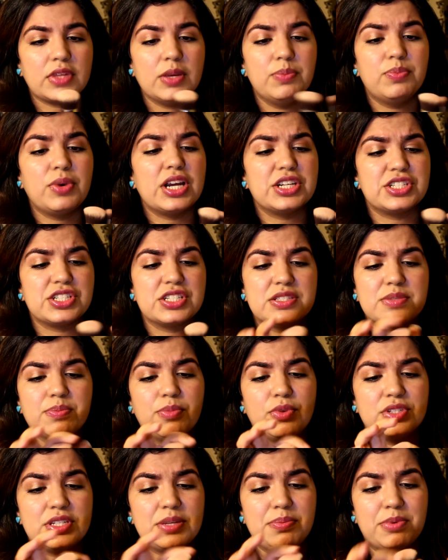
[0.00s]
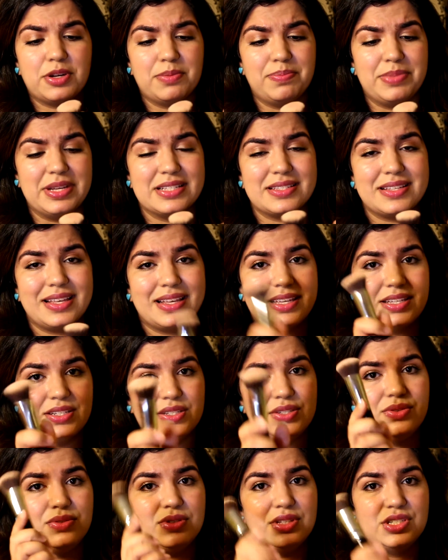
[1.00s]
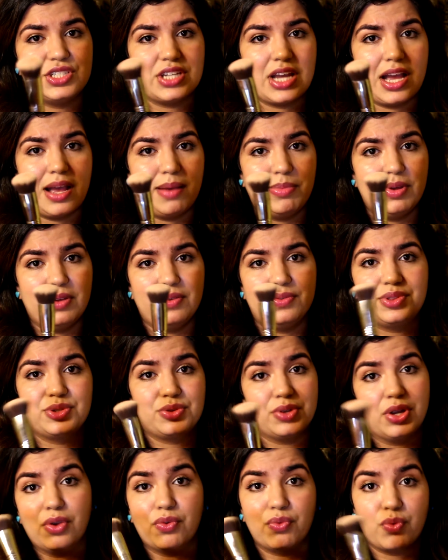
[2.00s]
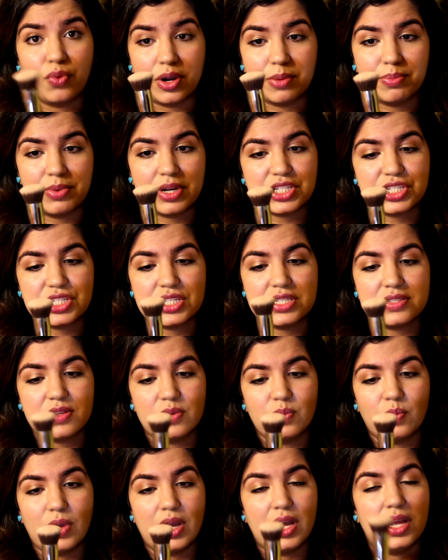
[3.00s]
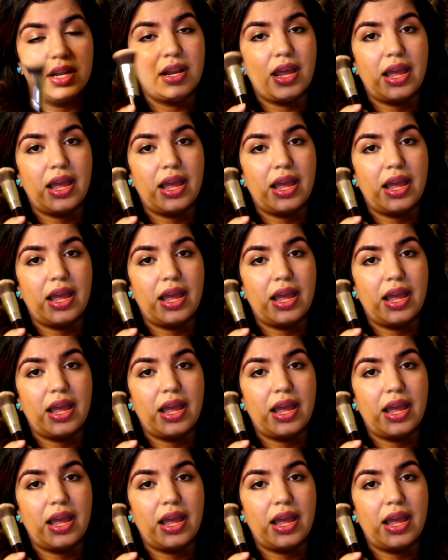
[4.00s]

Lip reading: brush. It's multi-purpose. It can do the job of 3 or 4 brushes in one.